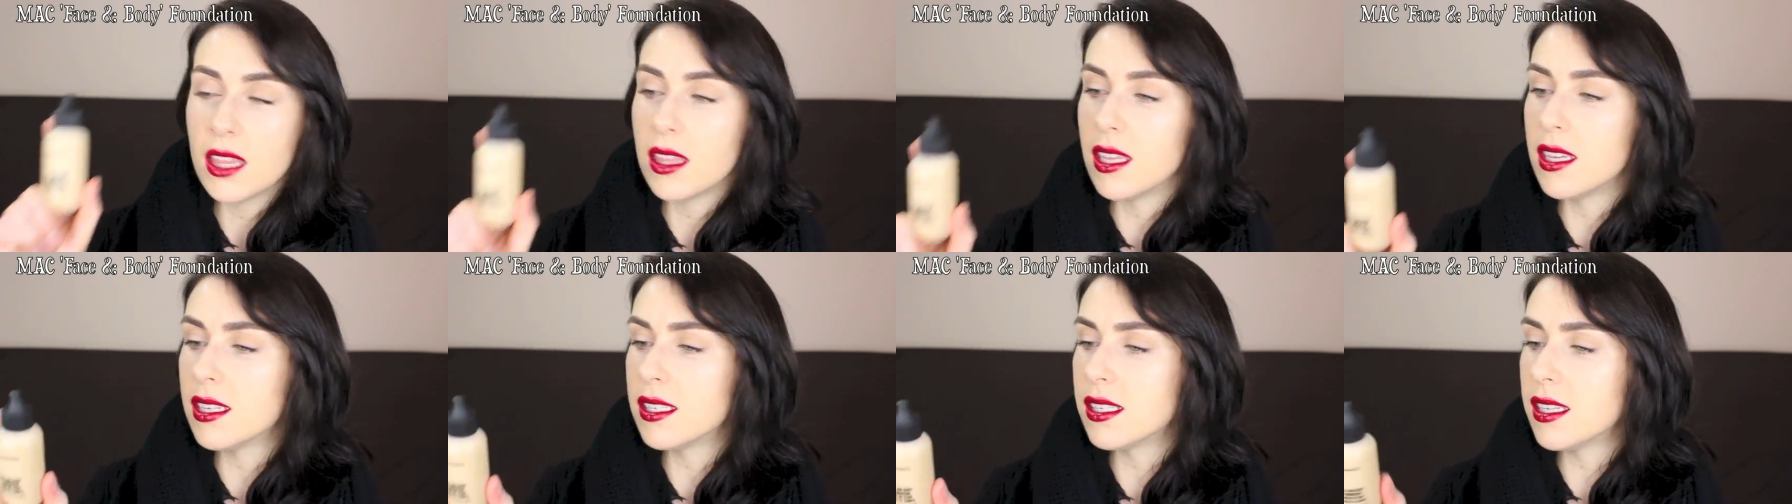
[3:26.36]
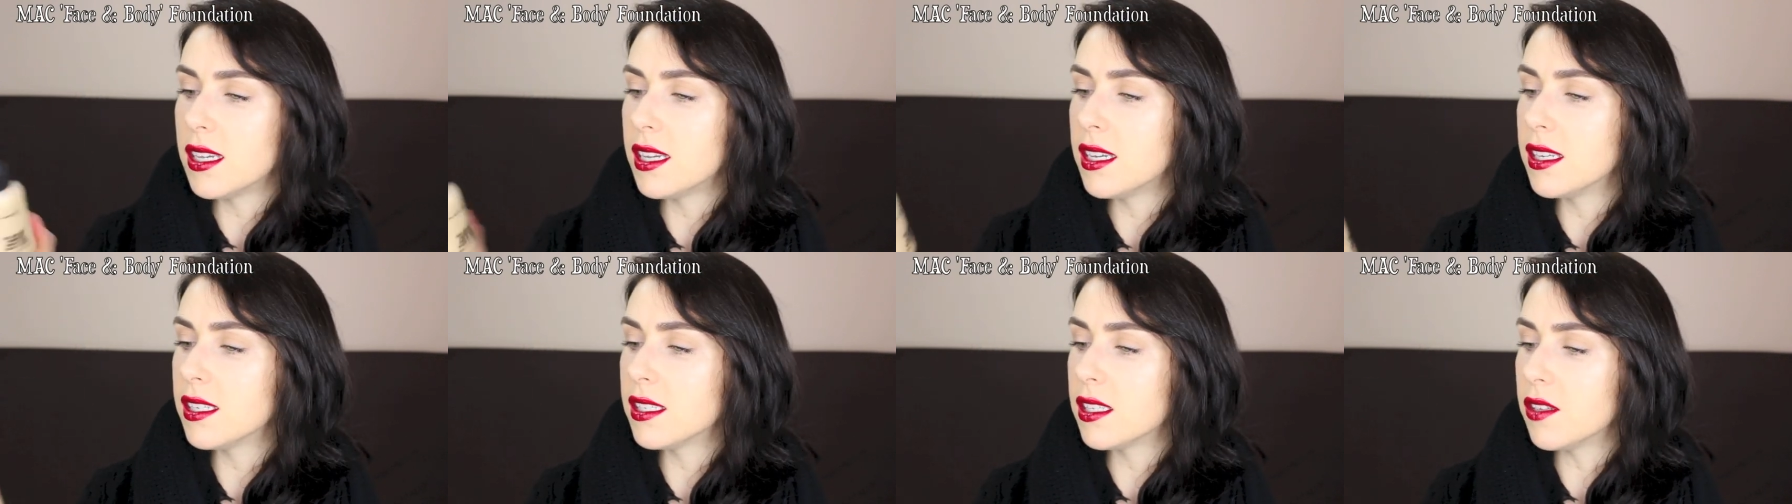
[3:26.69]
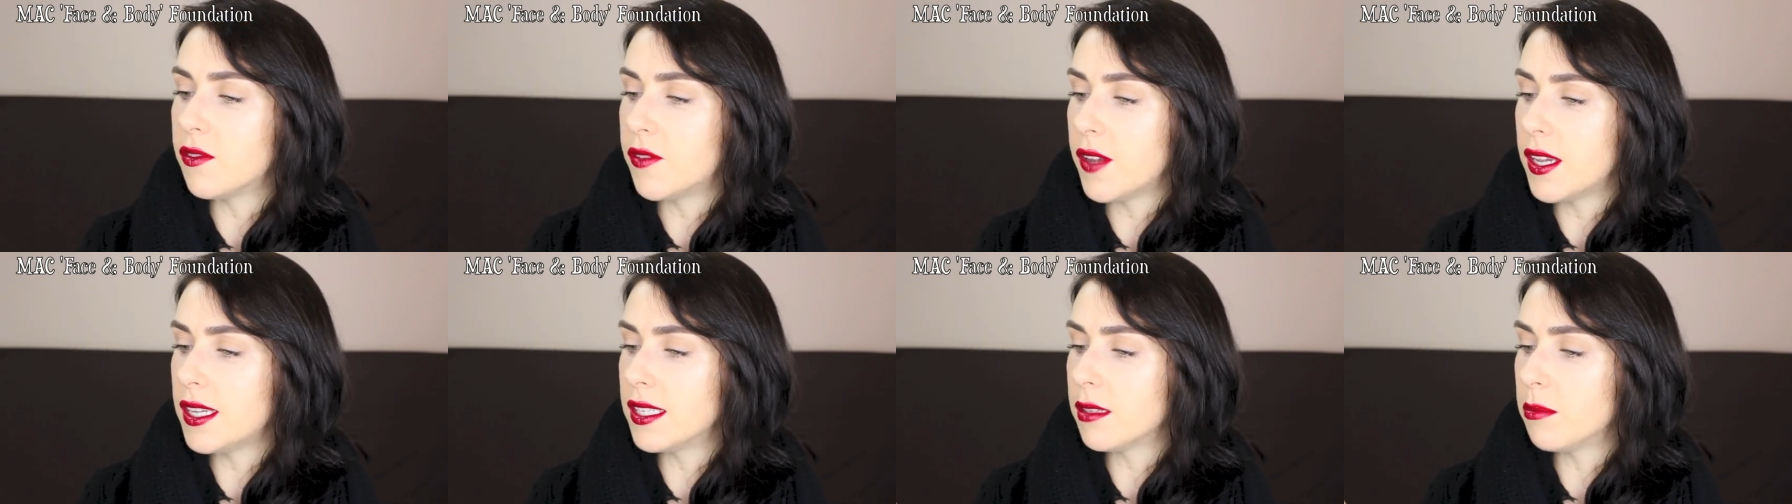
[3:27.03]
This is the
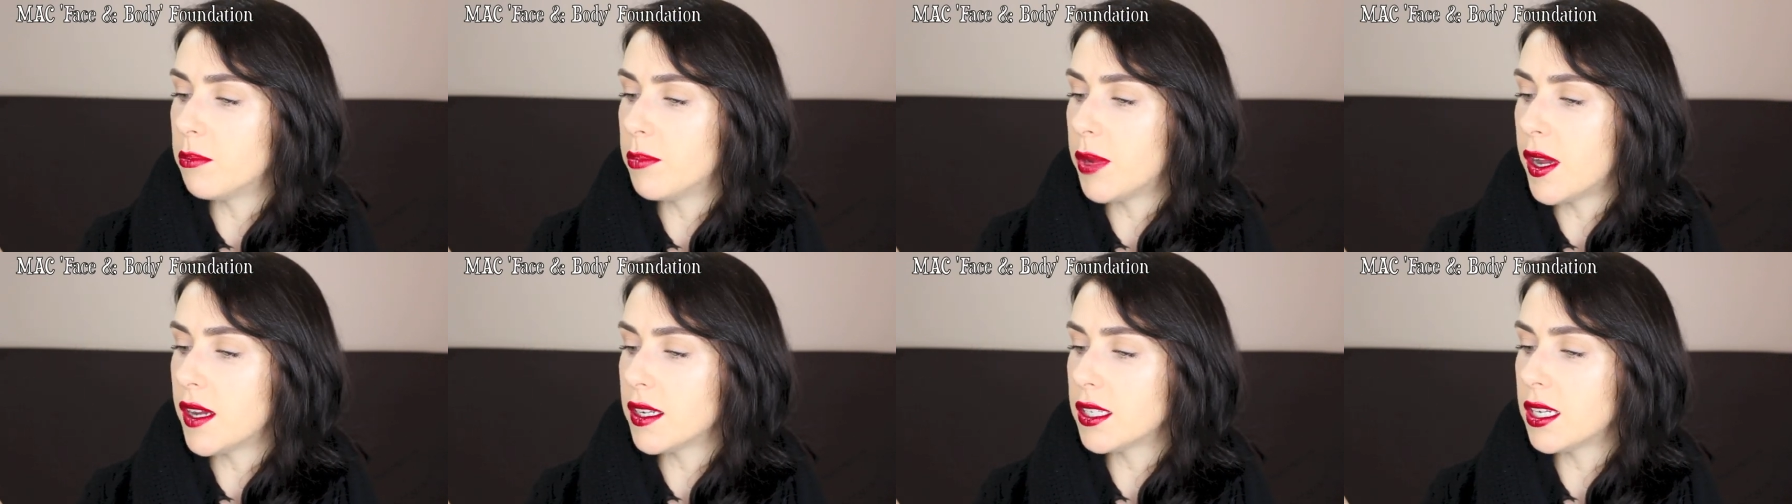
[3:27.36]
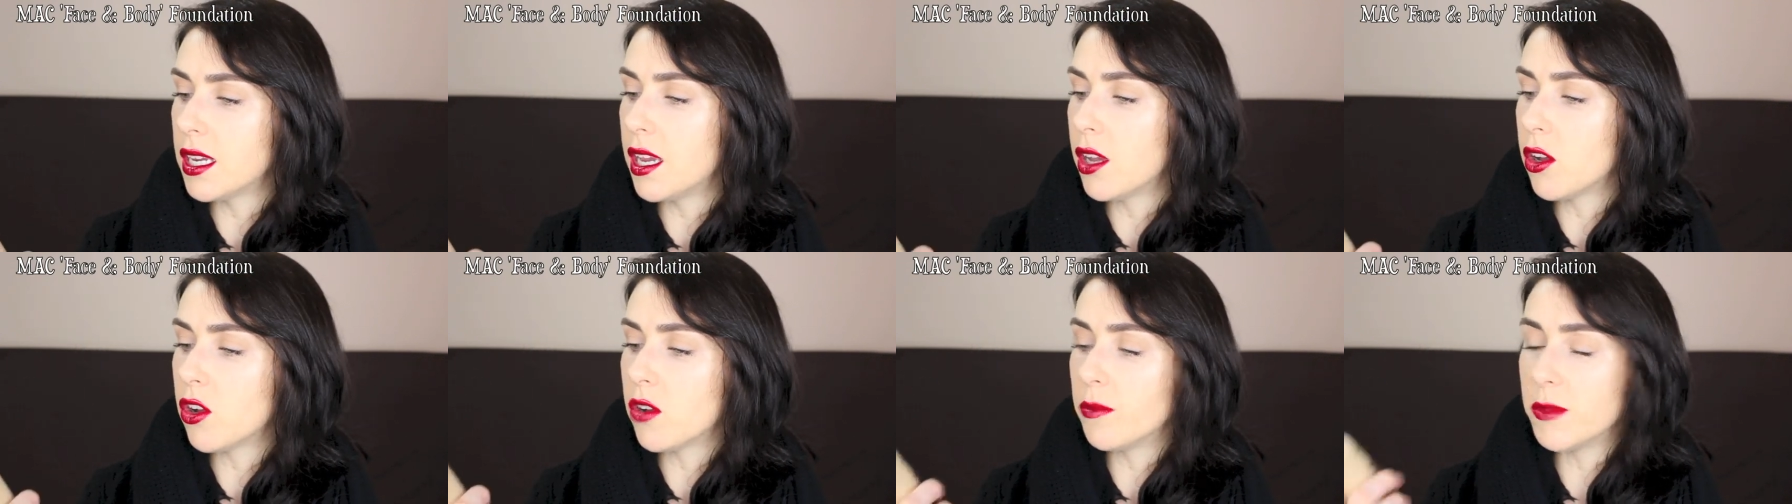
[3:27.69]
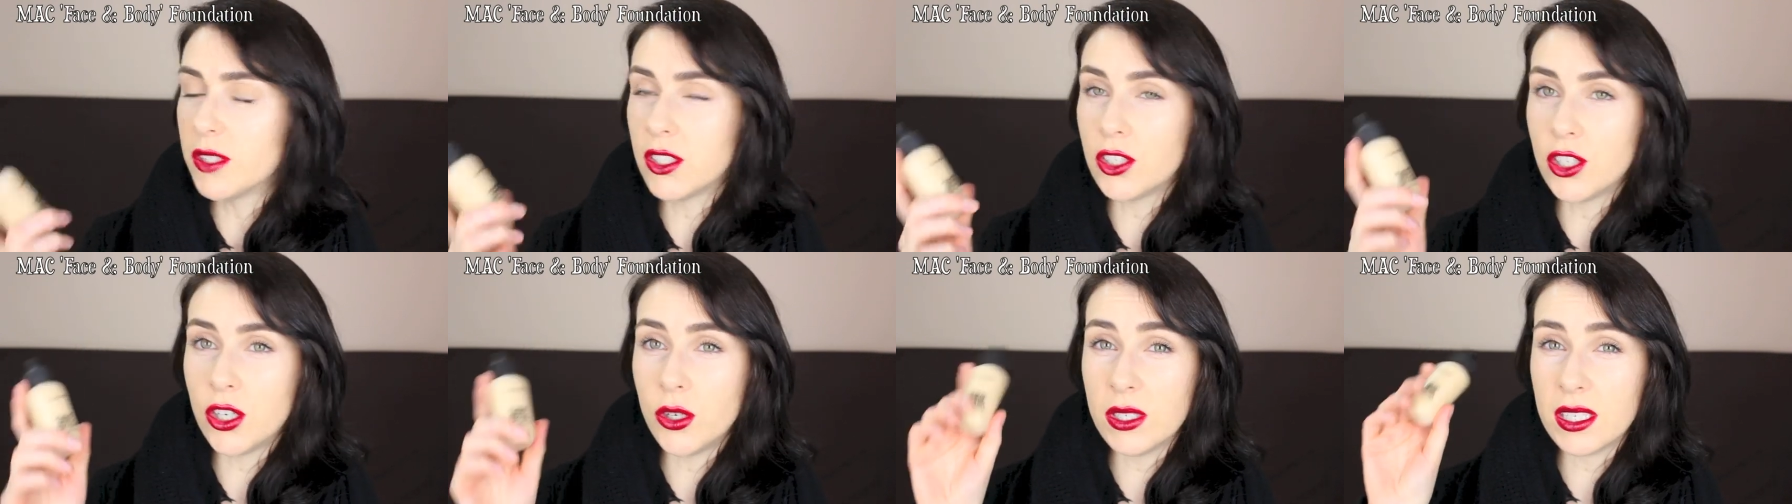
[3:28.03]
Face and Body. It
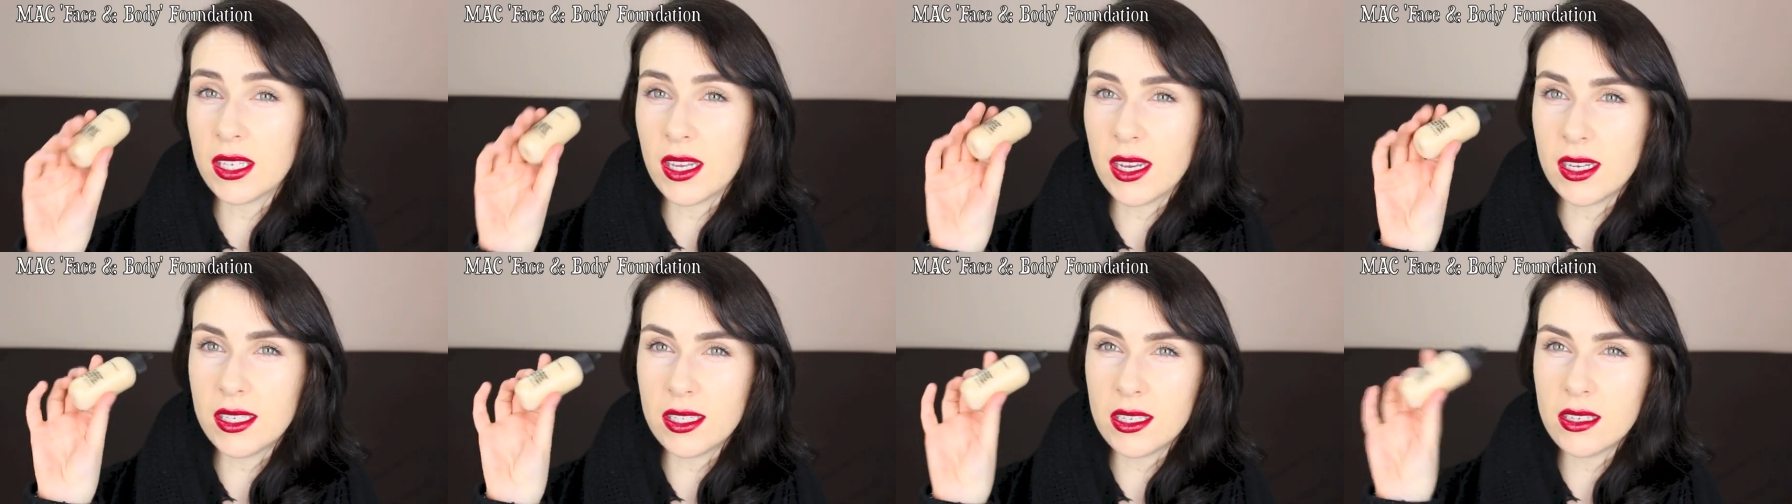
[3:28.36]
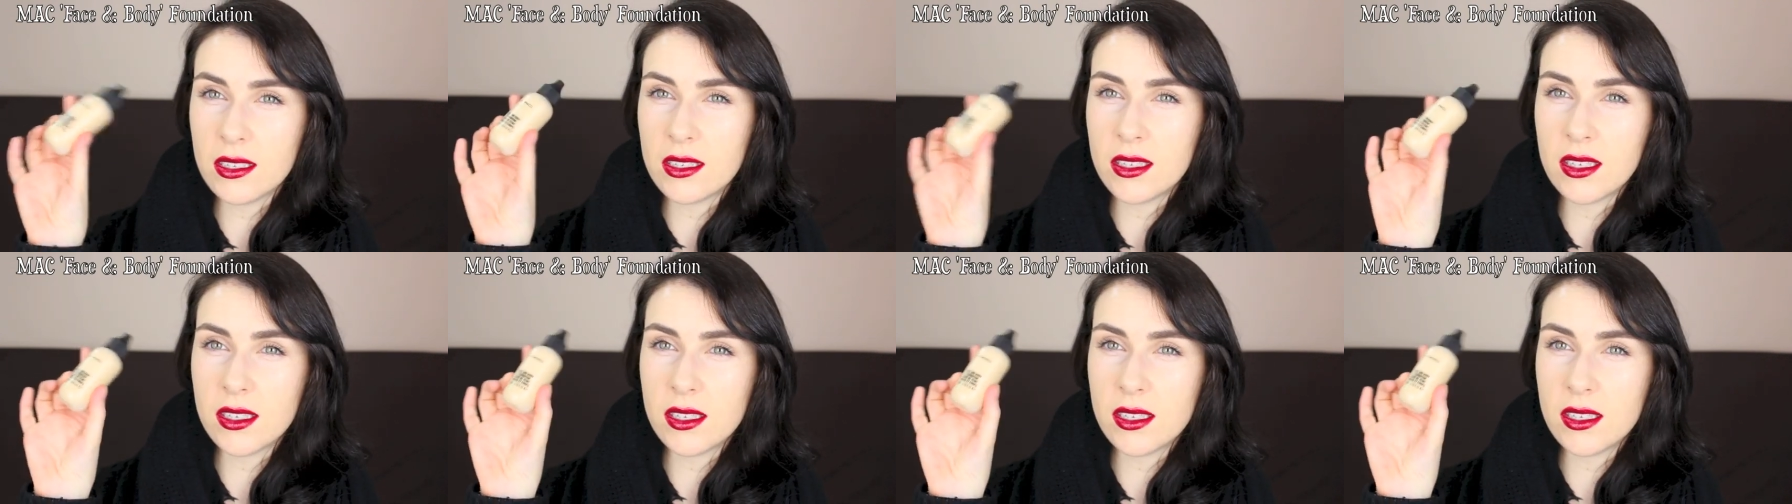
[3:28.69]
comes in two sizes.